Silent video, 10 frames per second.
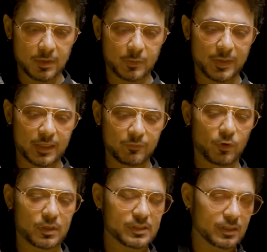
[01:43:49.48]
by
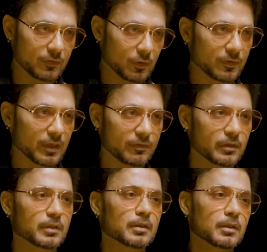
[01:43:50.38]
2047 or
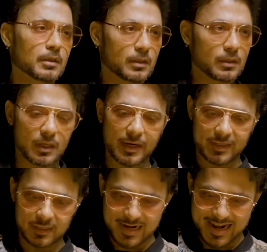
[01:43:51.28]
whenever, right,